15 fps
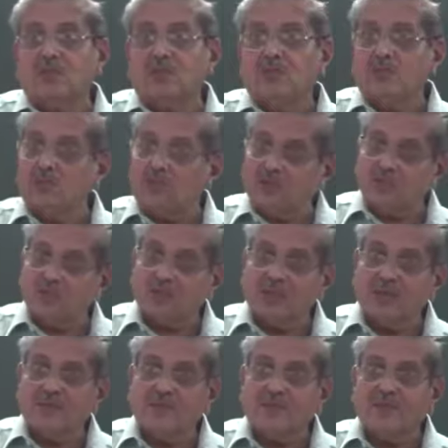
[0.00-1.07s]
Do you know this
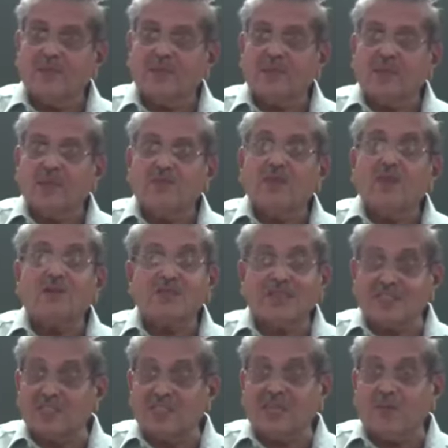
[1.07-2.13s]
one? Phenols are
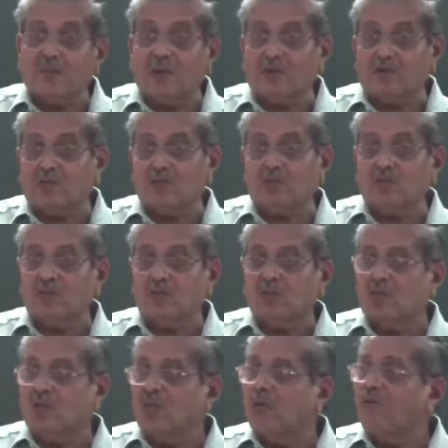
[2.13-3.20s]
acidic compounds.
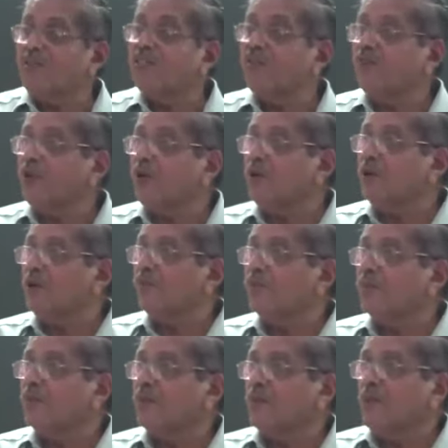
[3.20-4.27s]
What is a phenol?
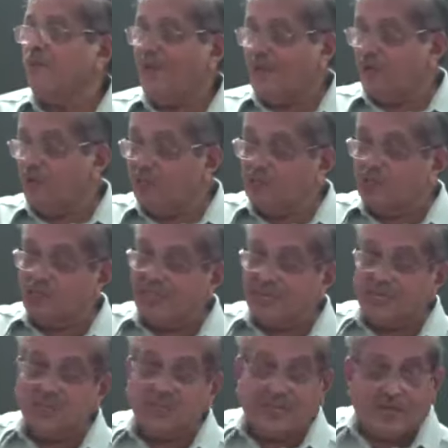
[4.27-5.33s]
Where OH is
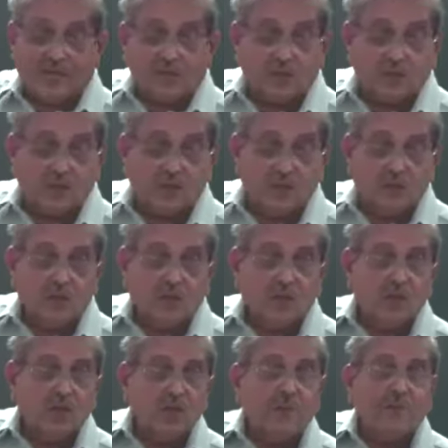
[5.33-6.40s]
attached directly to
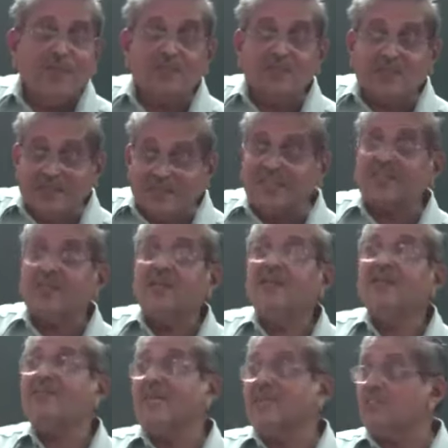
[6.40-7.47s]
benzene ring.
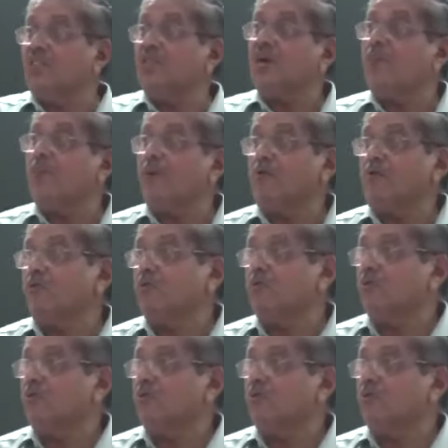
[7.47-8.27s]
It is acidic compound.